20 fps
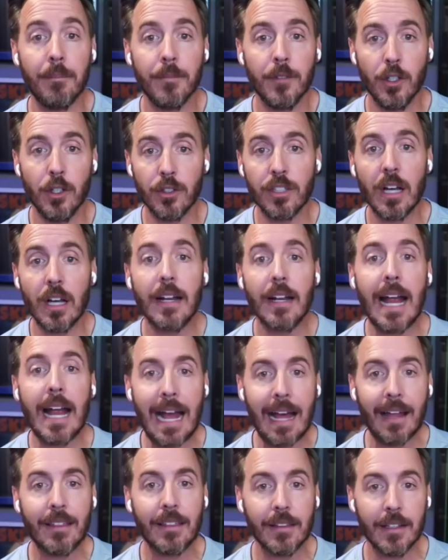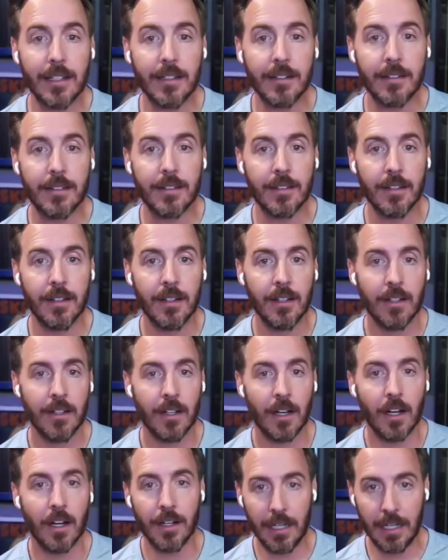Usana Athletes
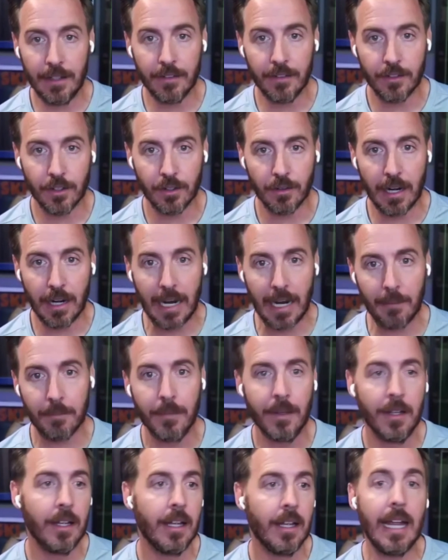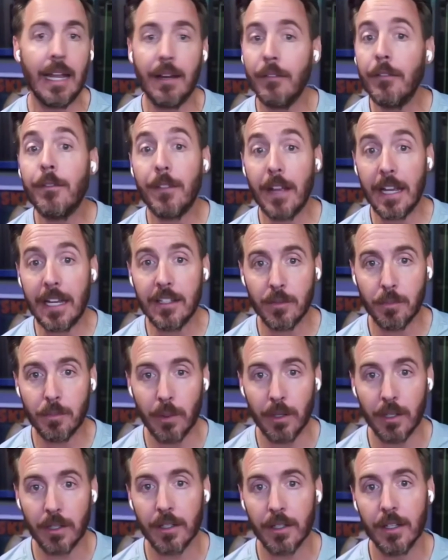on Instagram and
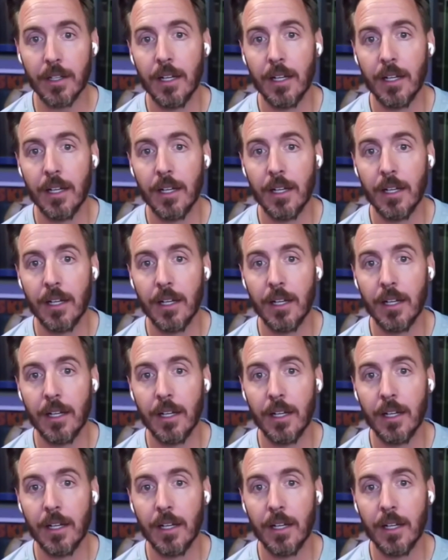Facebook.